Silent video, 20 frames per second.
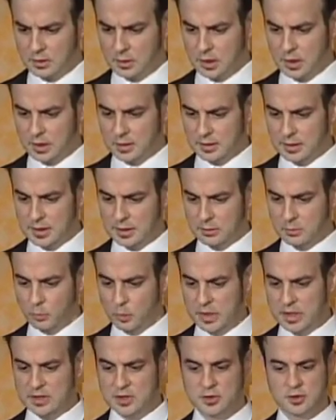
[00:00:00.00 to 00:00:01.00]

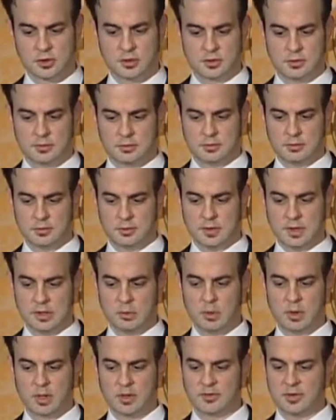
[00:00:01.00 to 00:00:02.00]
The
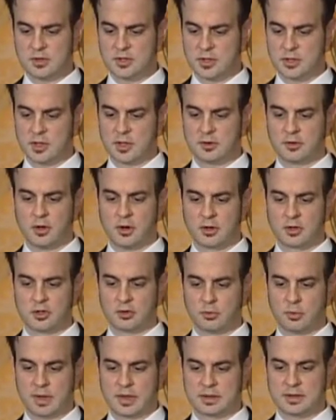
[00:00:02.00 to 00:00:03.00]
Awareness Engine can talk
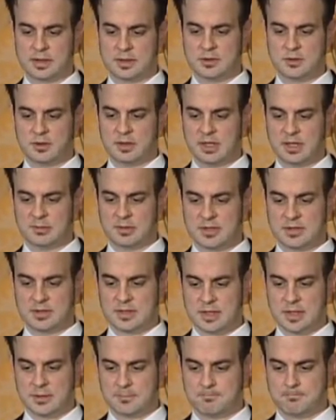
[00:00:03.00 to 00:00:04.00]
directly to the
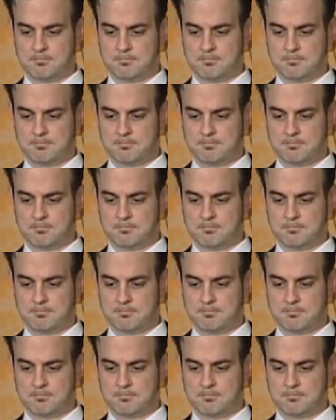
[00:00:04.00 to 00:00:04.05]
NSC.